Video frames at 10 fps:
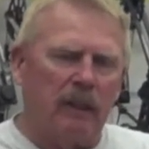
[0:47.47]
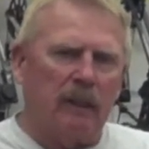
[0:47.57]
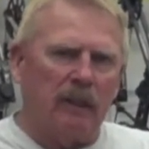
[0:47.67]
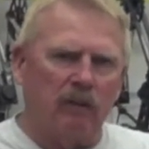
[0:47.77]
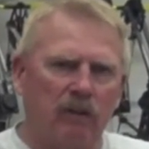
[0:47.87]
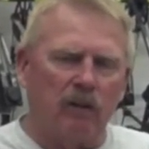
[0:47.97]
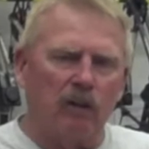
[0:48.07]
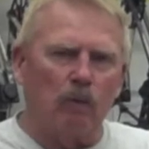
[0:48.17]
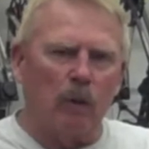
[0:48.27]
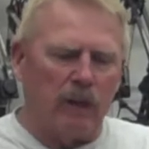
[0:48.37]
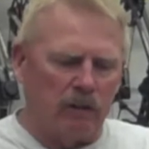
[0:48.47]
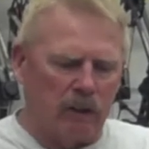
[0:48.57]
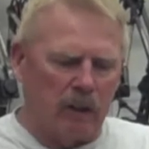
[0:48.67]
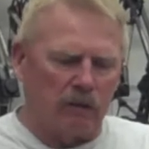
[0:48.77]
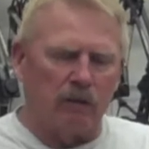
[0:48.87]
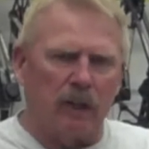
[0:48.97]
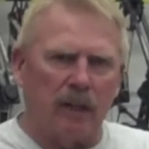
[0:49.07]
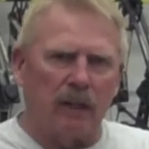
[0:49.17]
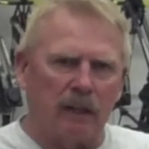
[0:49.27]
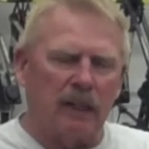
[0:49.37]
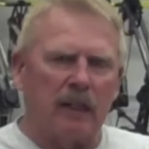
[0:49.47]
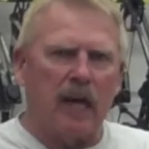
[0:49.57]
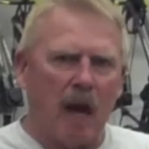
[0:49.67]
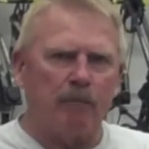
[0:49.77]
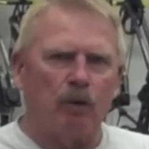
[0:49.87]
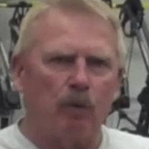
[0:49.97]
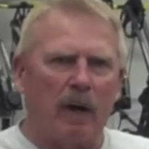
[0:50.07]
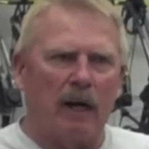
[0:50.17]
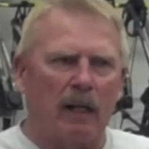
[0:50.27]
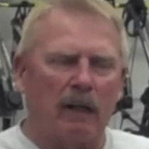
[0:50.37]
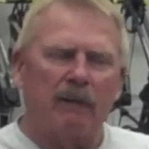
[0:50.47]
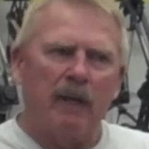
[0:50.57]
This is a good way to sit in a stand and capture wildlife.